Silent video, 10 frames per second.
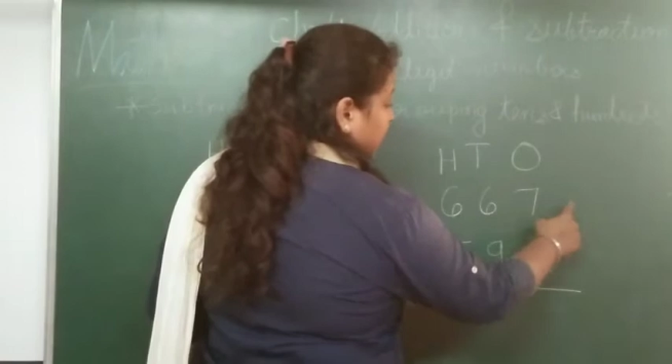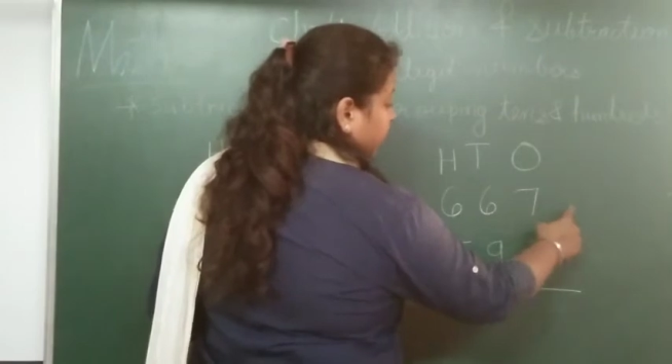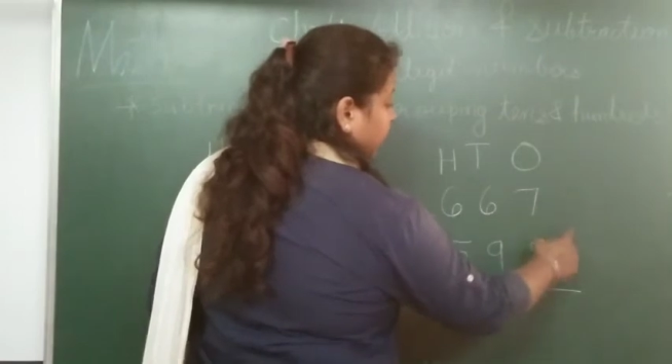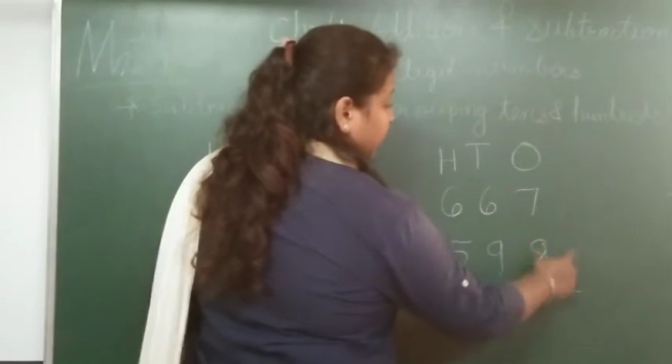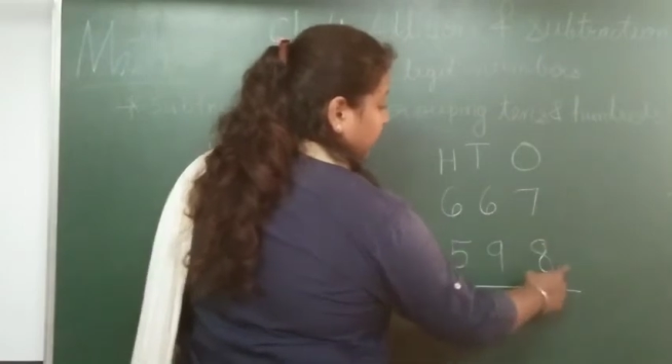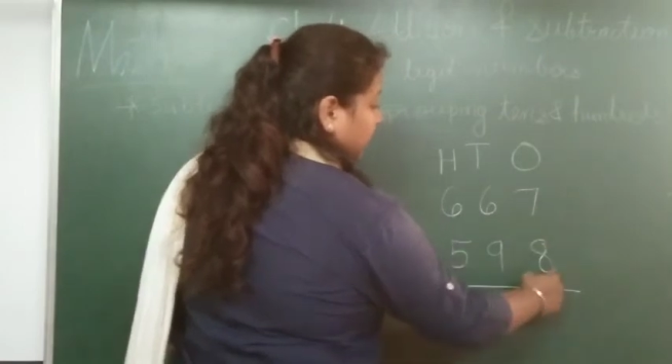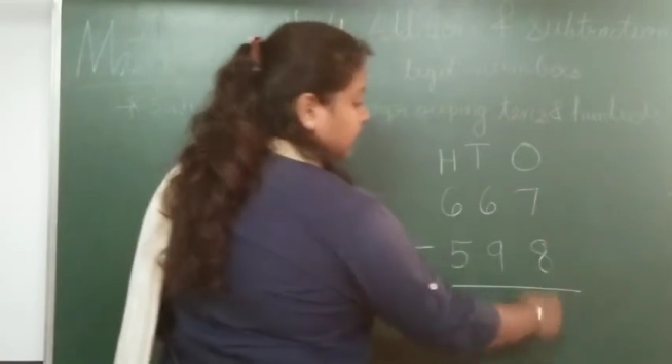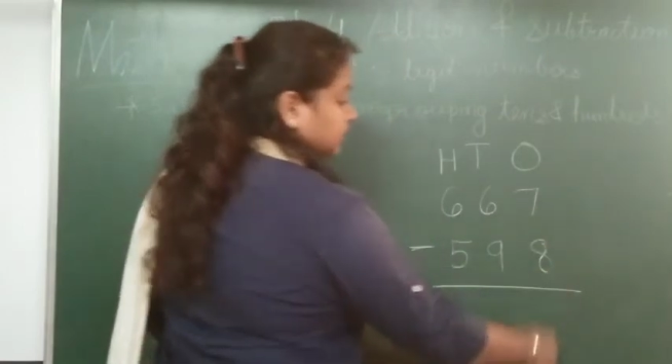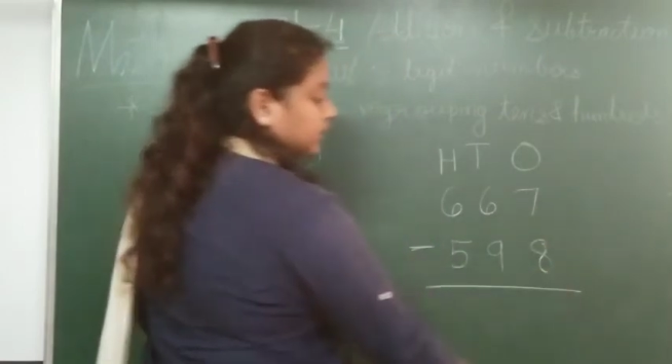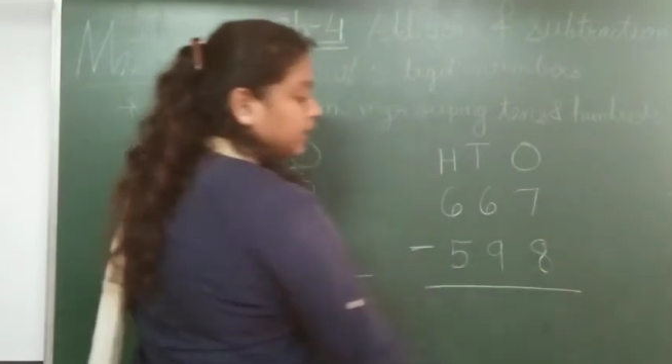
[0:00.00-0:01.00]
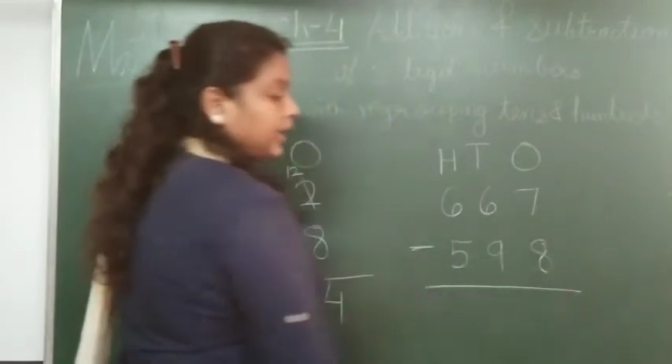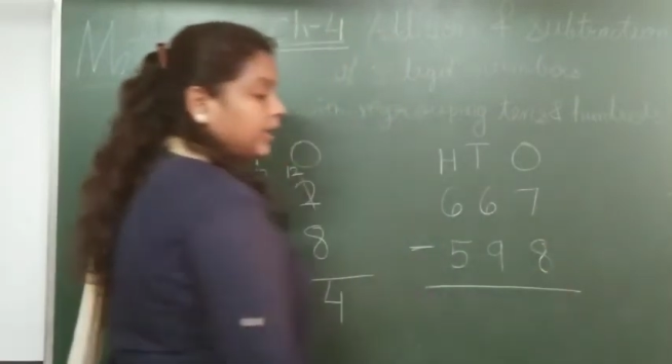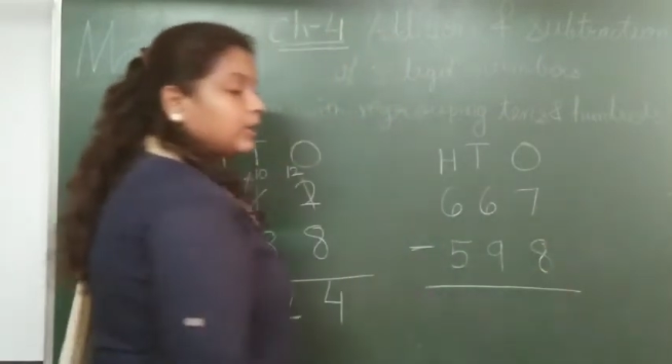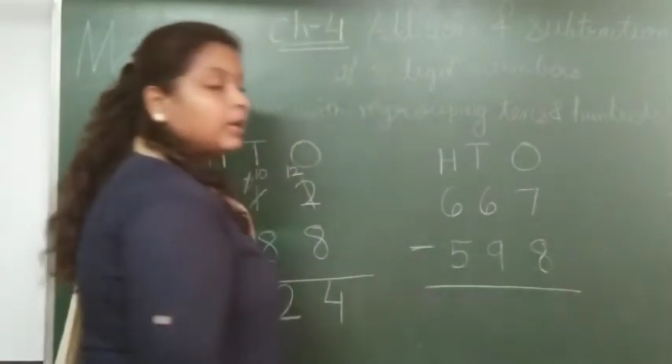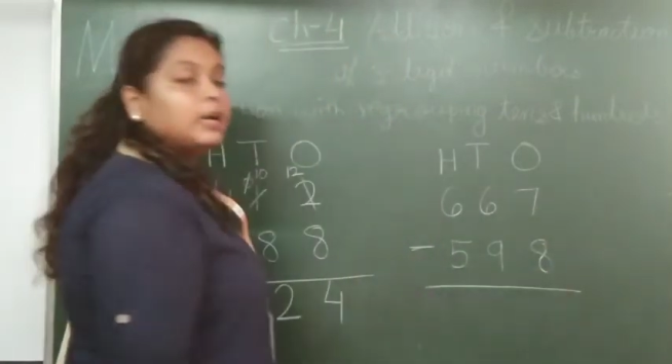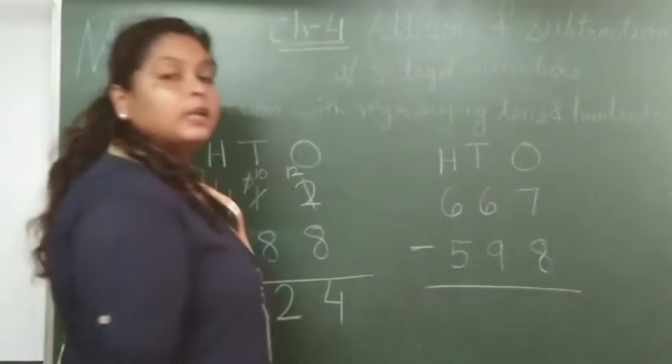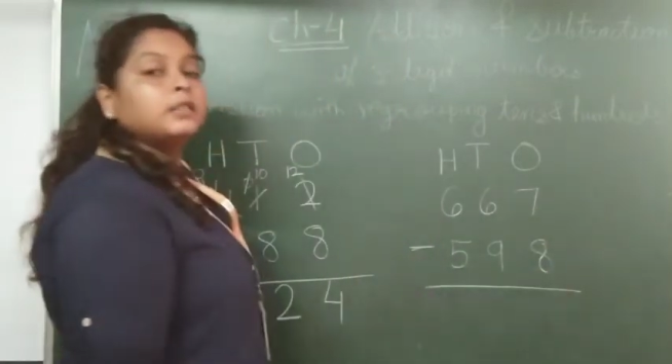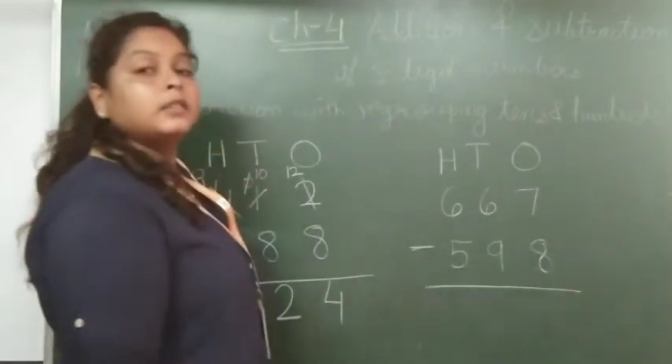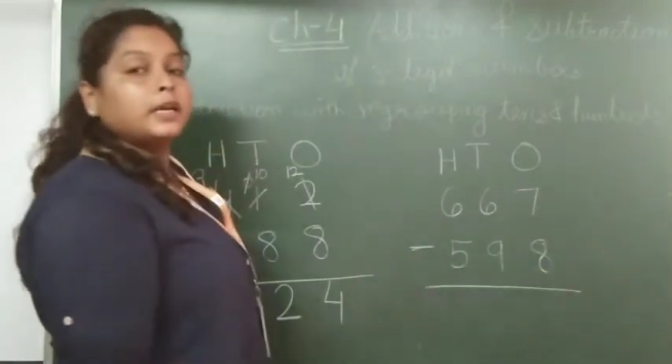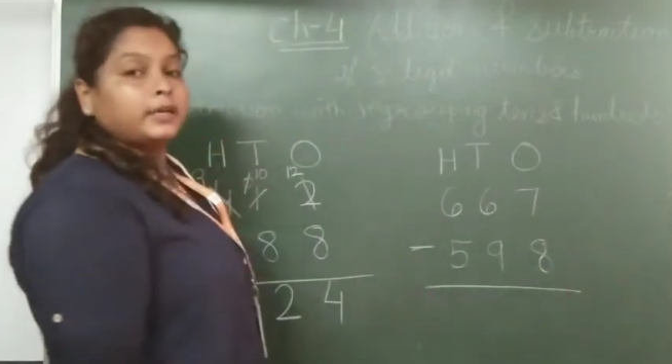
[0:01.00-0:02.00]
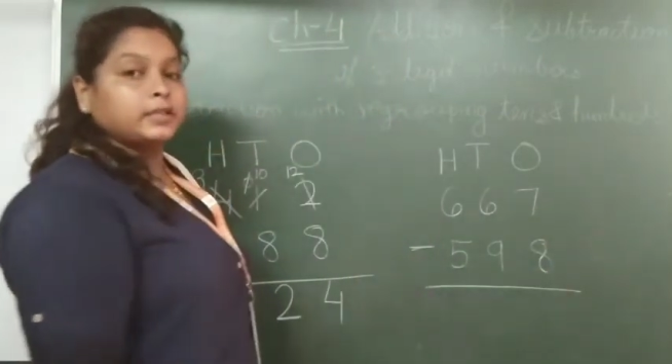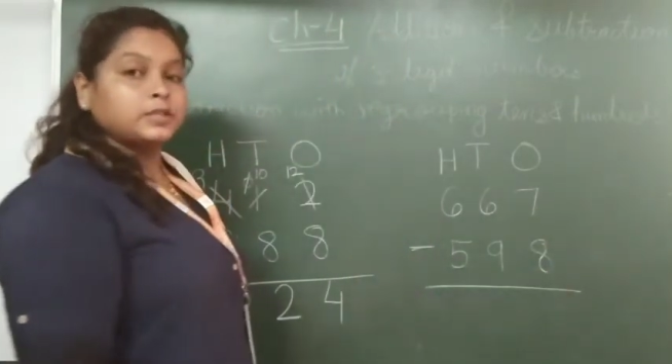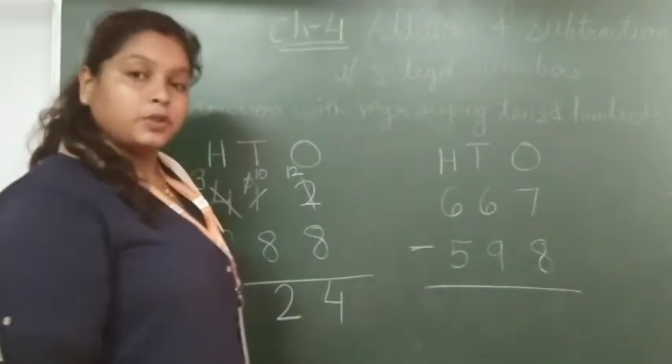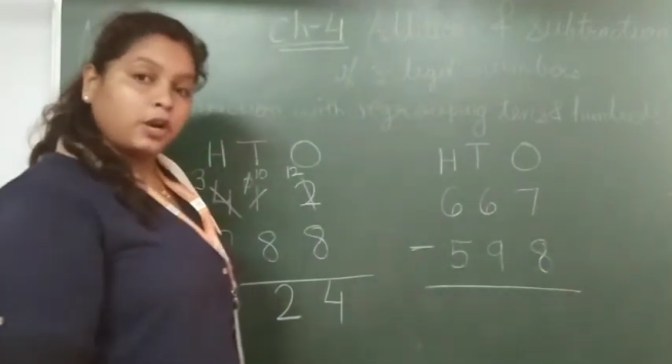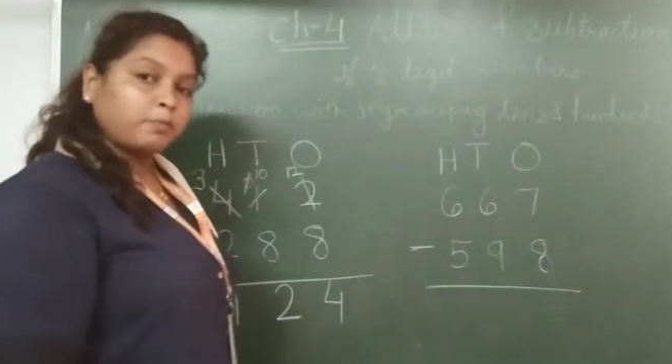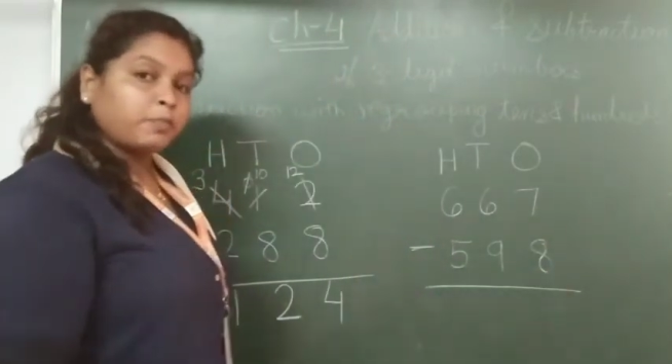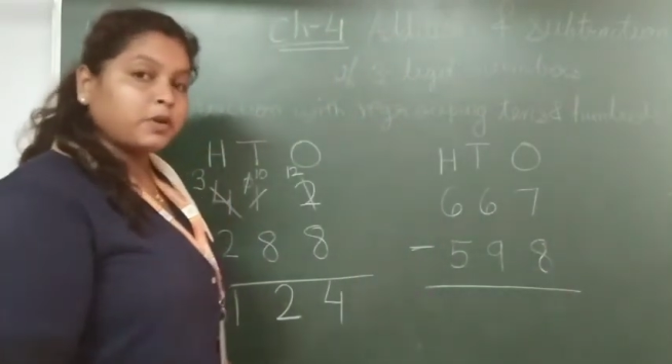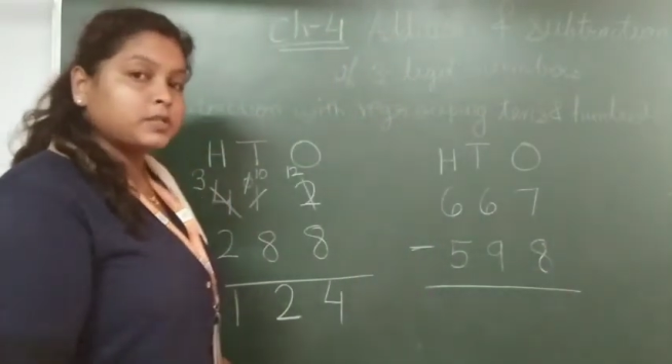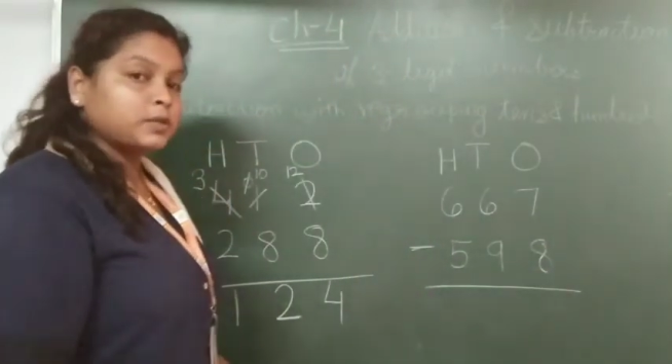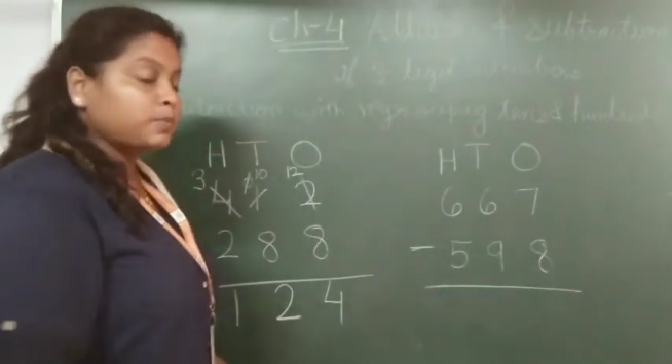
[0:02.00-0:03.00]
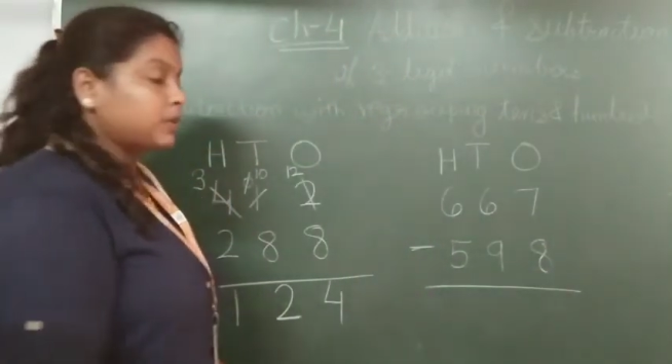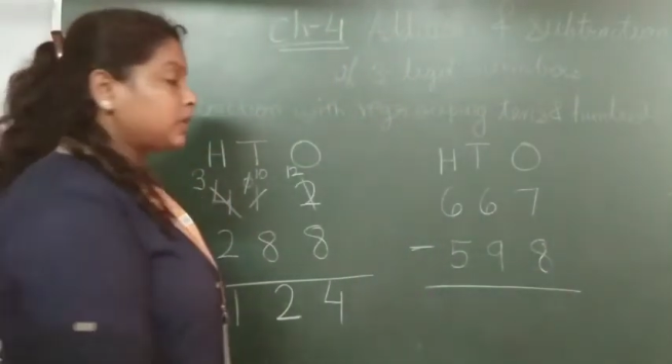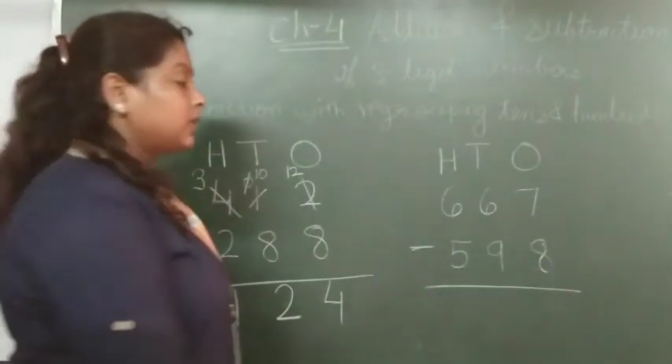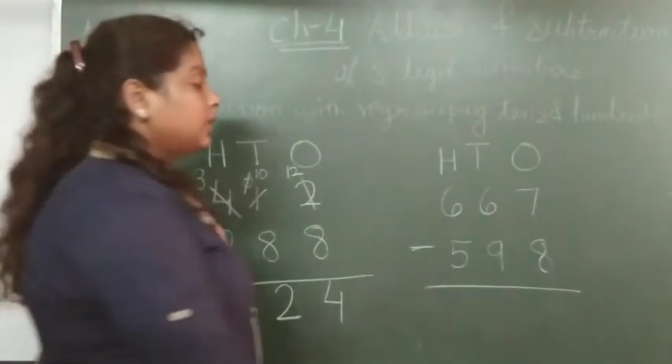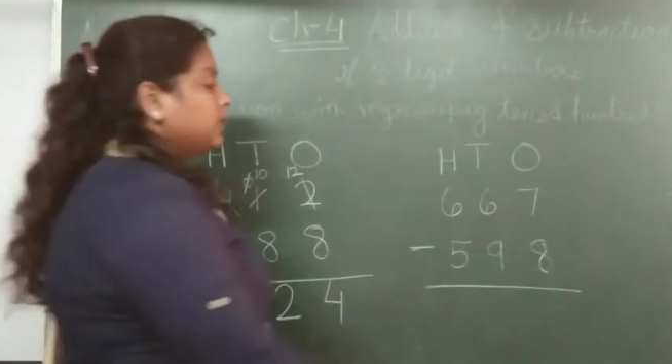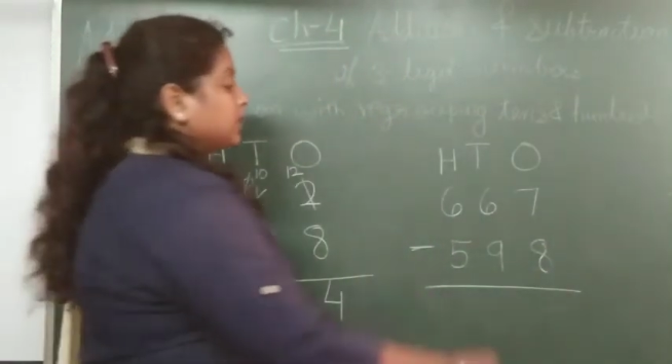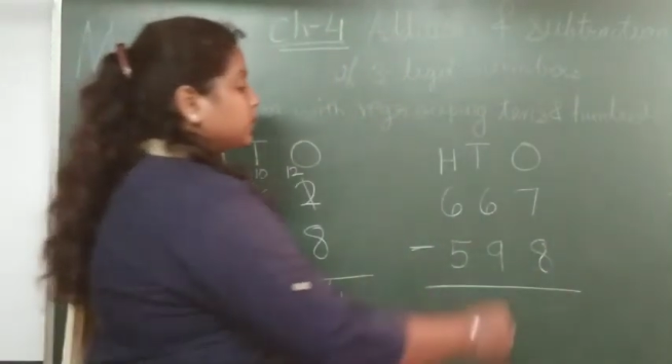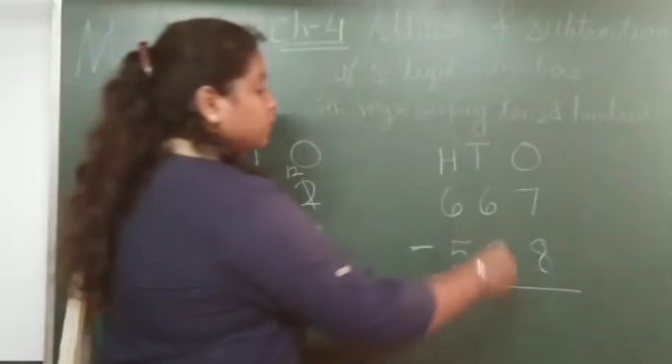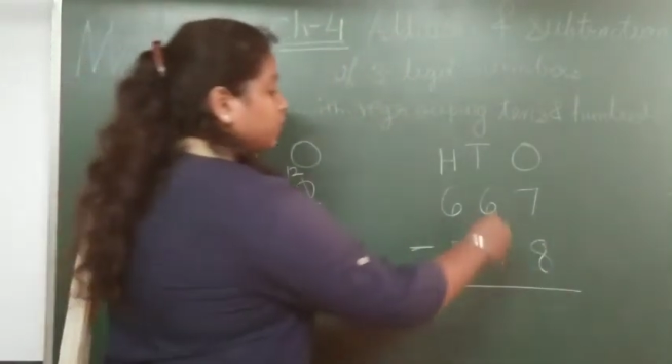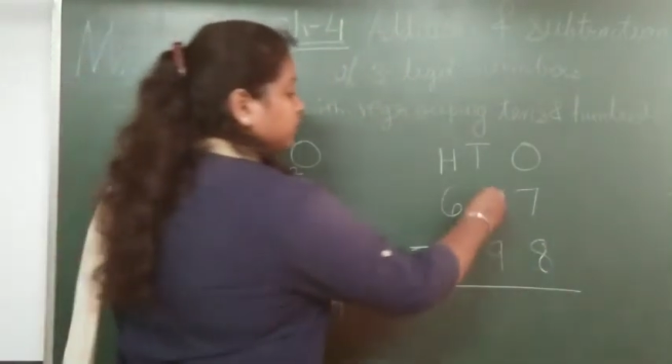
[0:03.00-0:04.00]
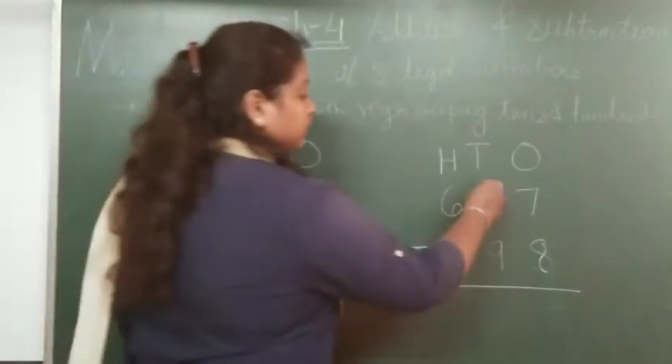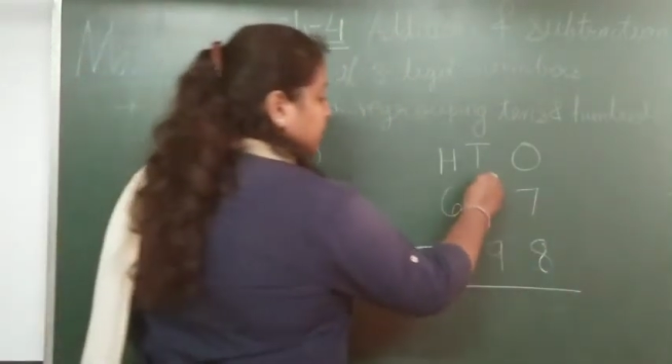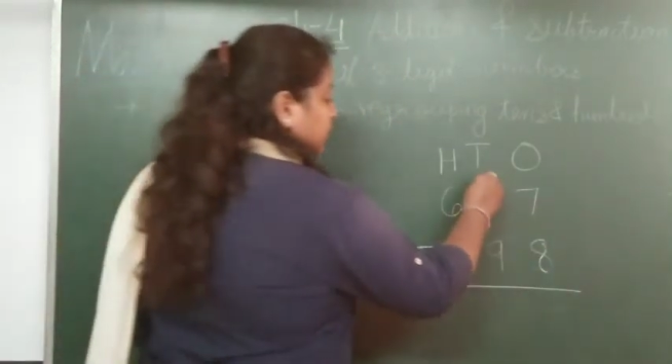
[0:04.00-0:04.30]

7 minus 8. That is not possible. So we will